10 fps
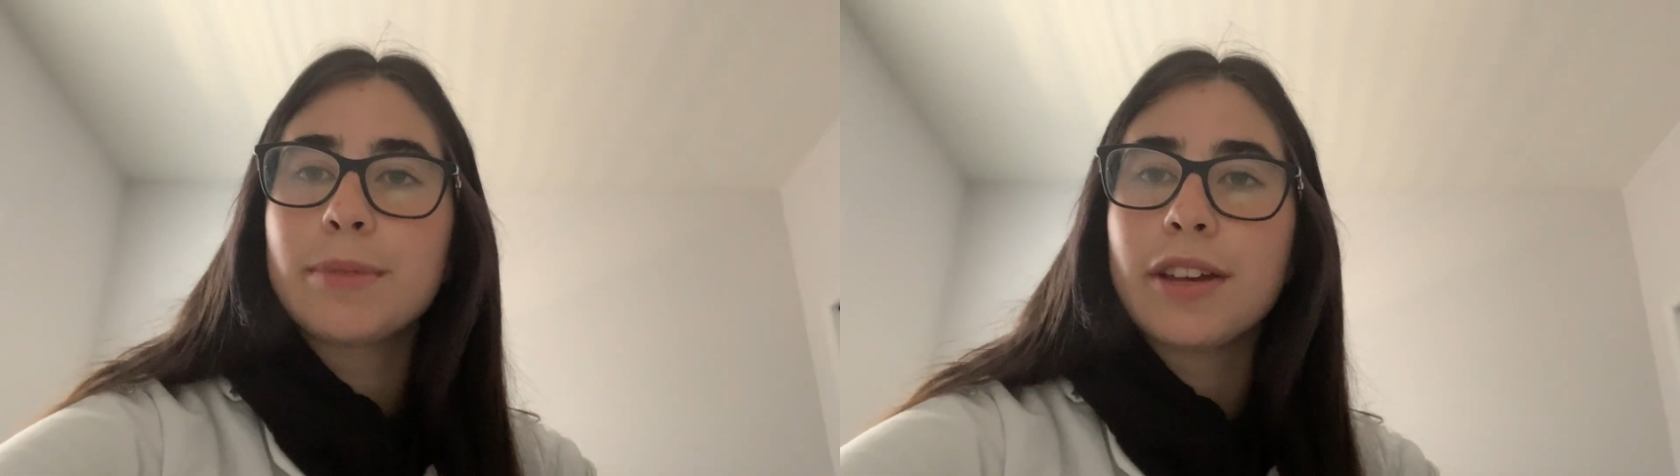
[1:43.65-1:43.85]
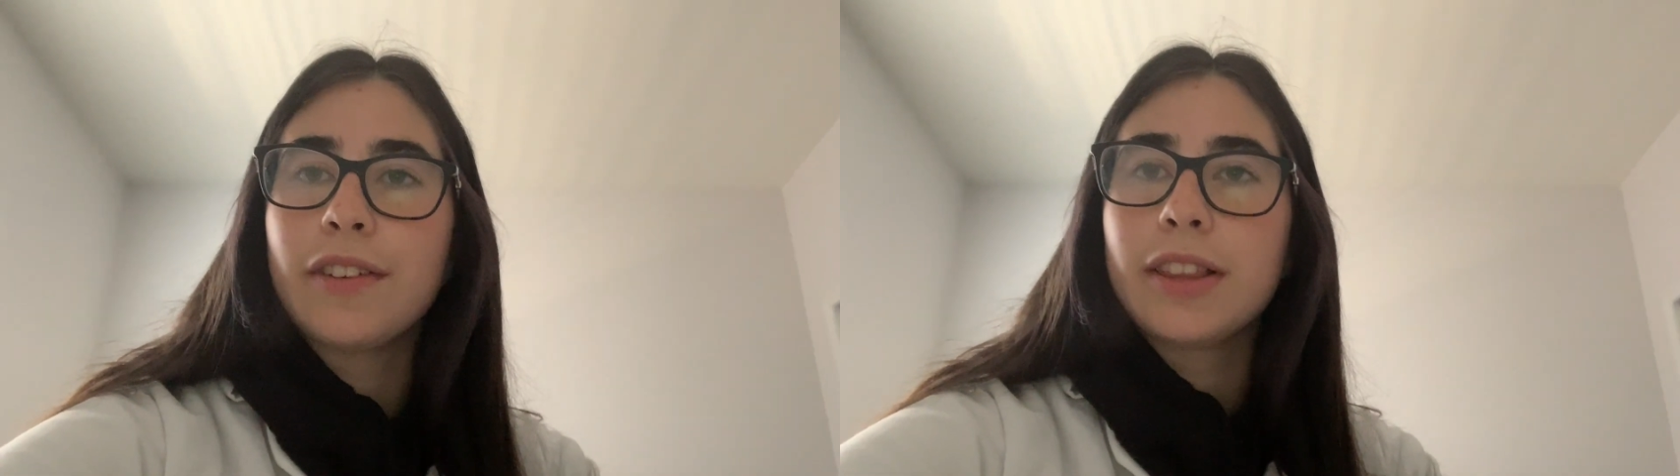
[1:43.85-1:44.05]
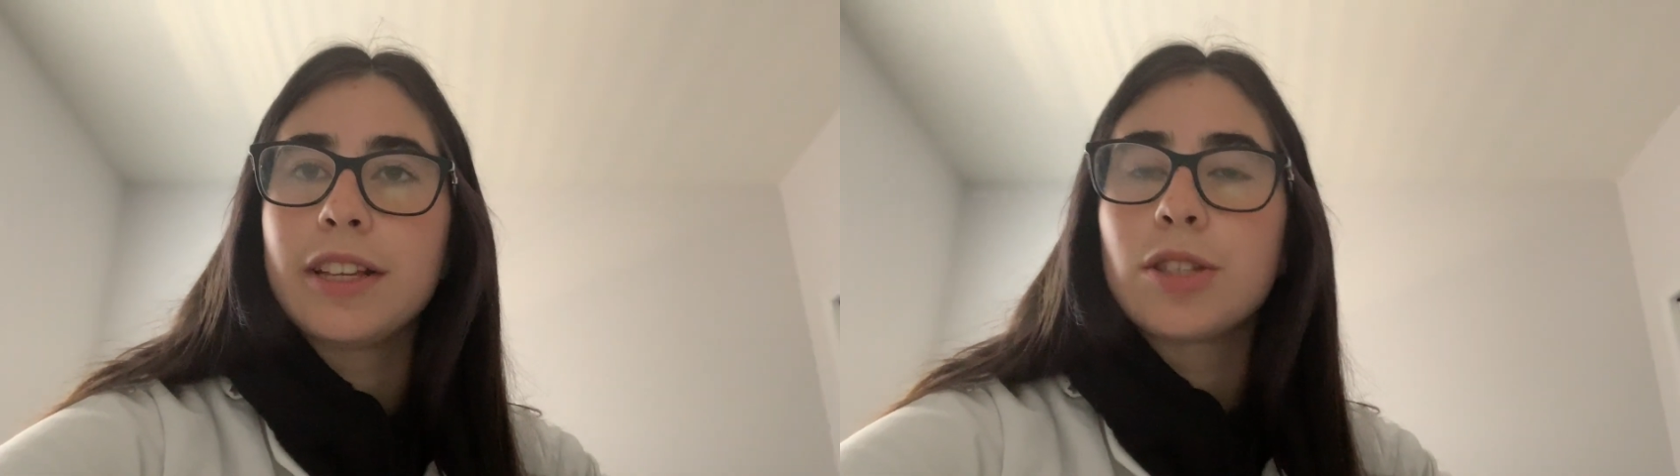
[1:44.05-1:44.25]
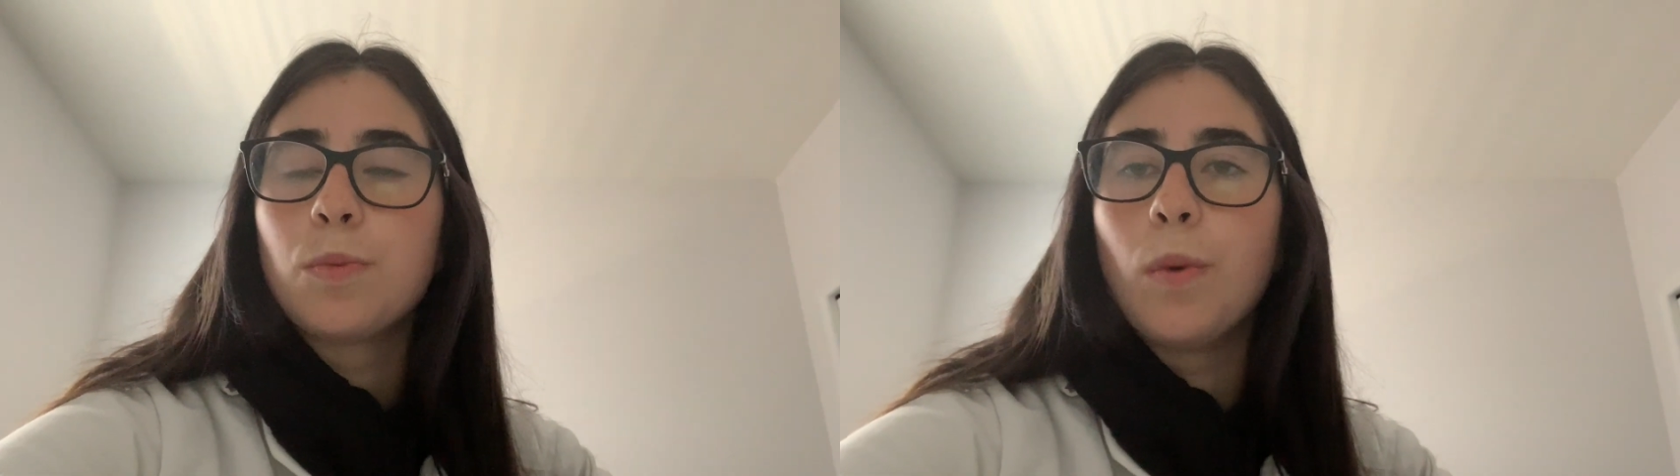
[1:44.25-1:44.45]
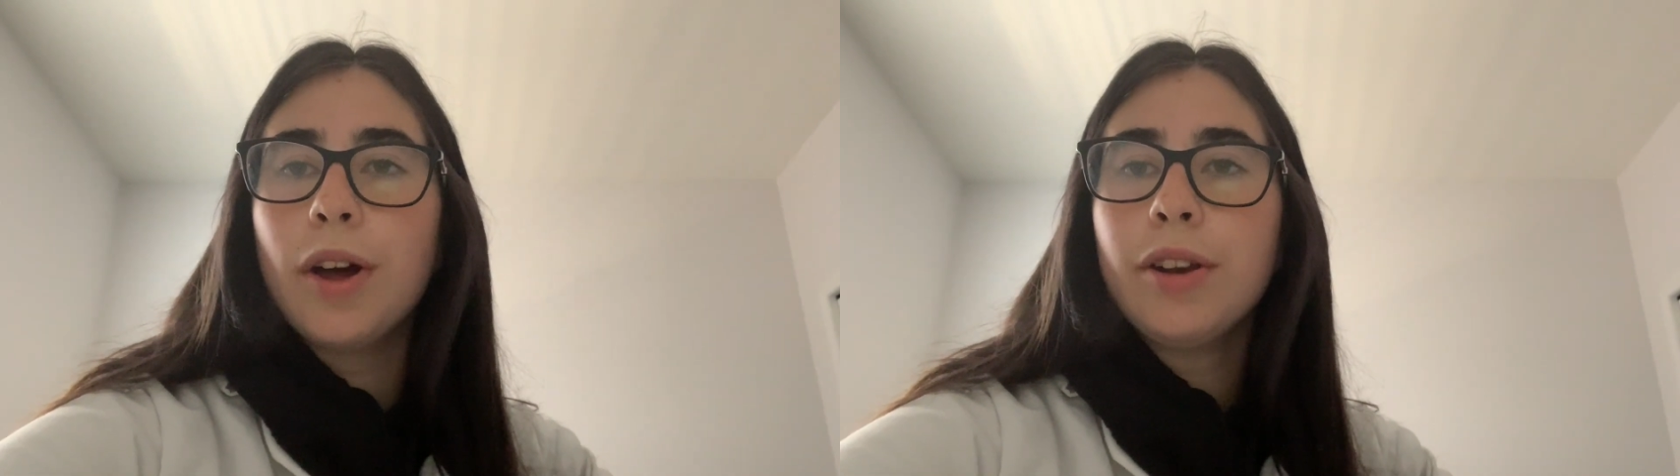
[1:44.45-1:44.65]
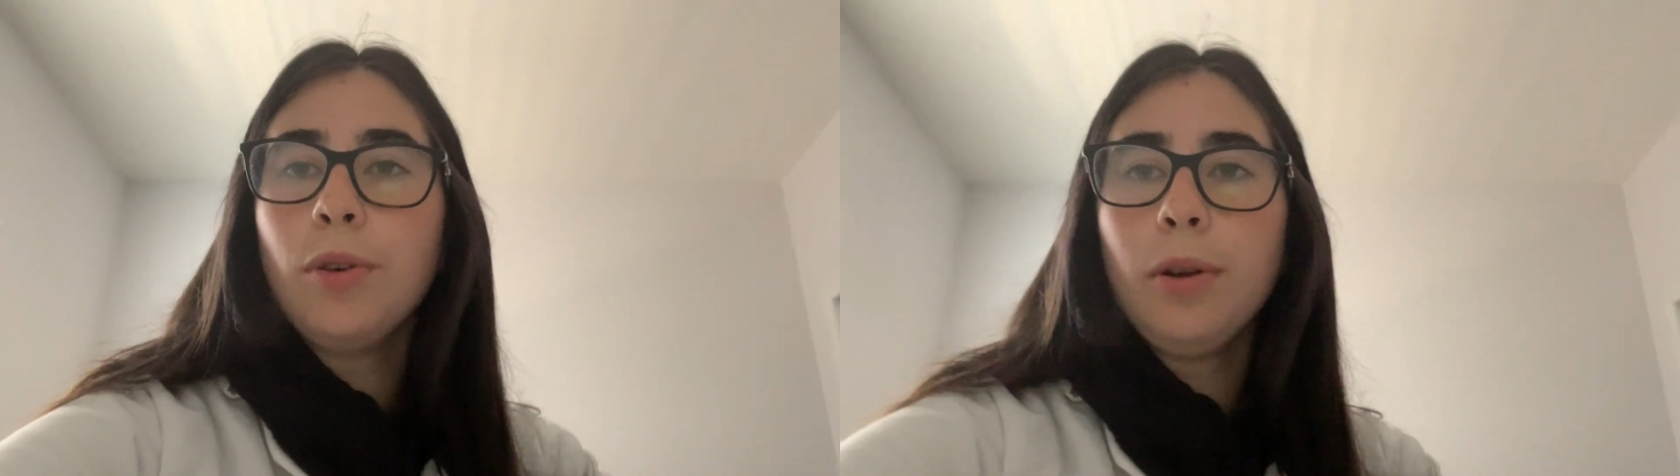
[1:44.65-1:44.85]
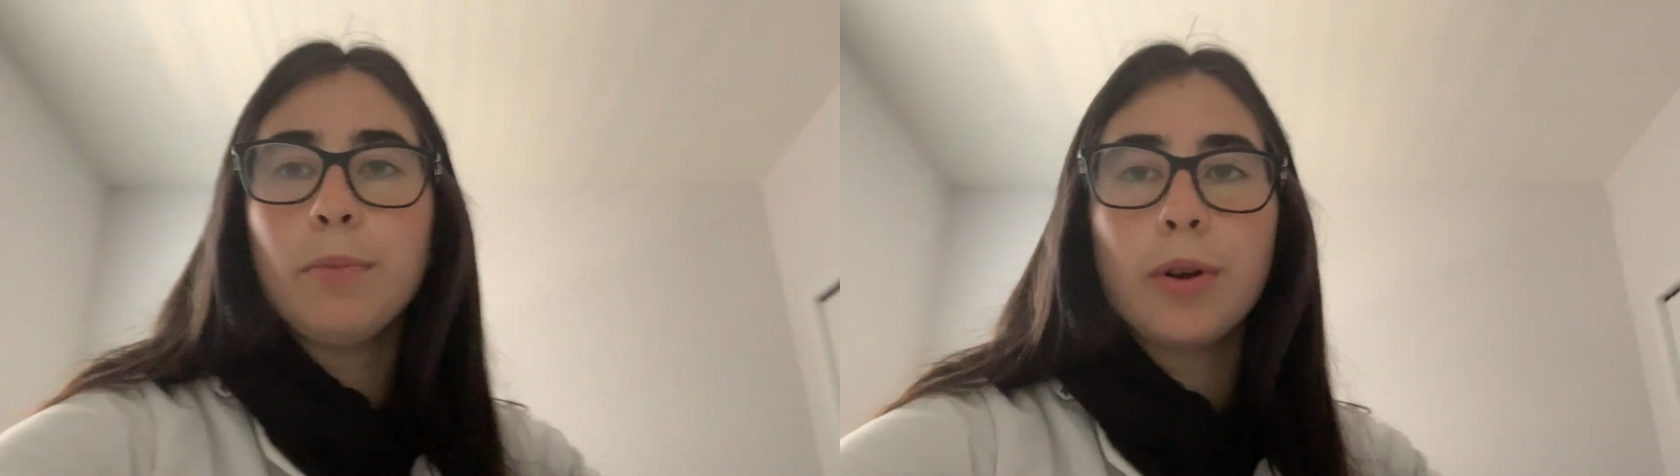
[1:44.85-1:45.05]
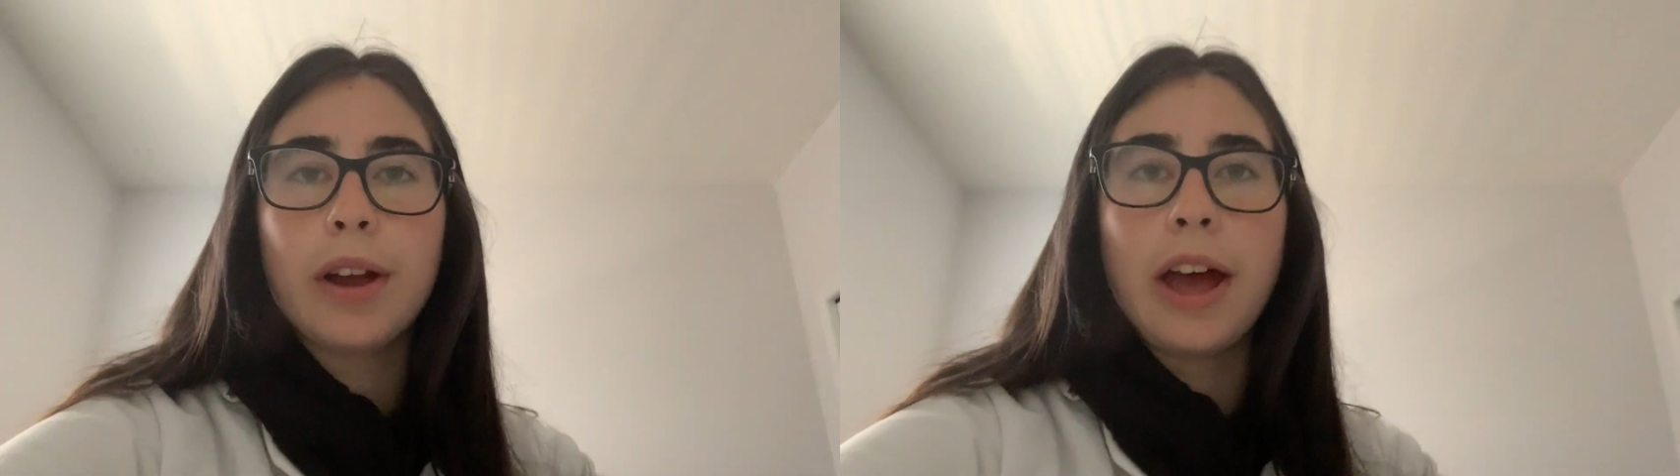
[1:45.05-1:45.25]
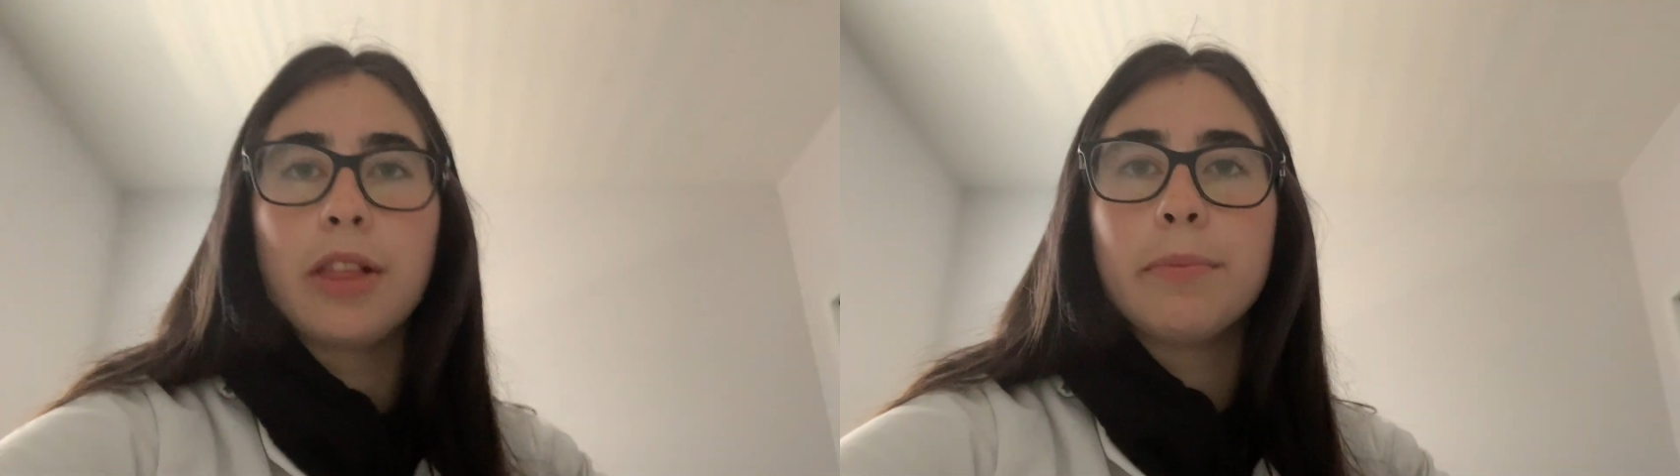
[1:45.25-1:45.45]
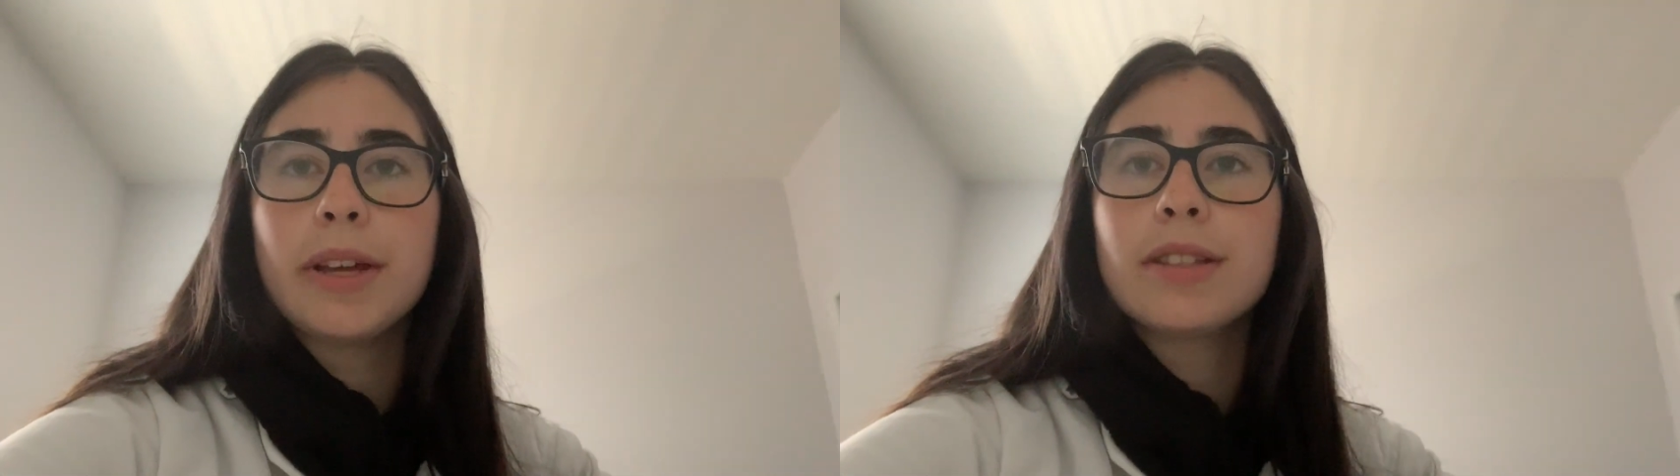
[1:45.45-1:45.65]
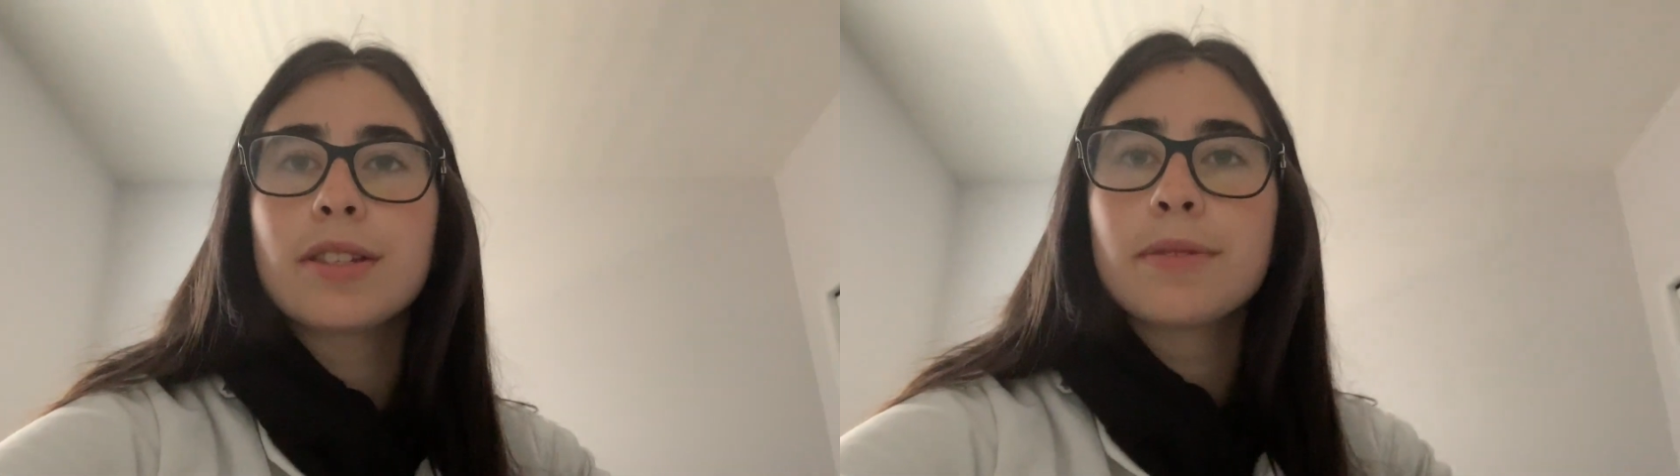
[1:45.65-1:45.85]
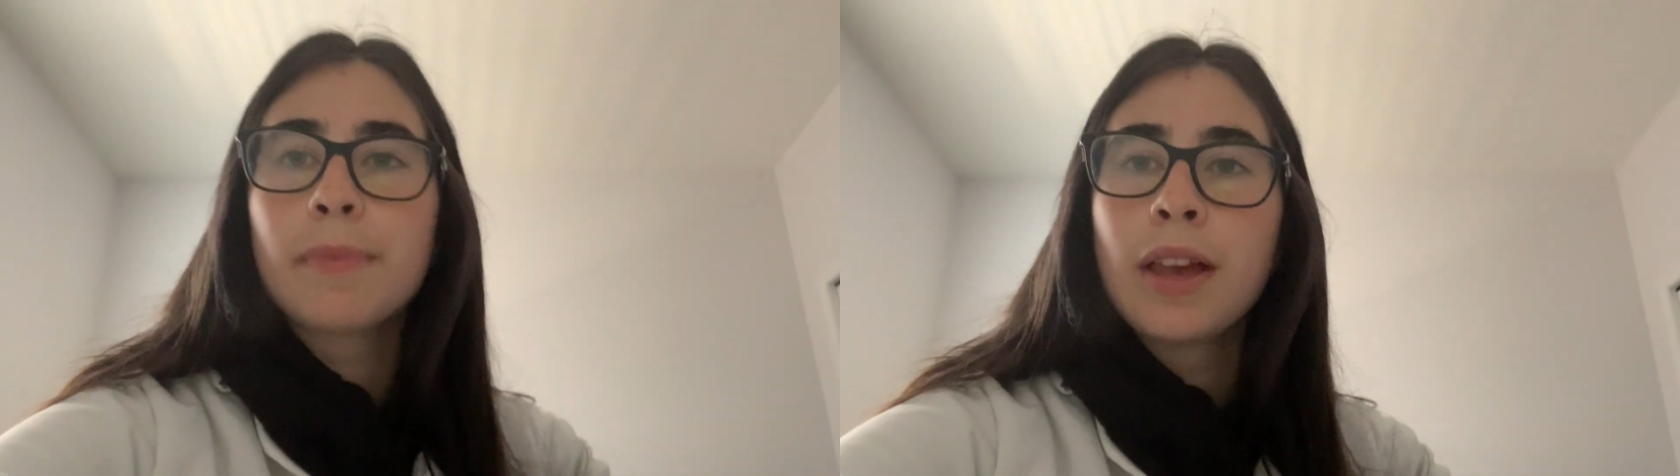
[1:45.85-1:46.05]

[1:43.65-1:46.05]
of at least one or more elements.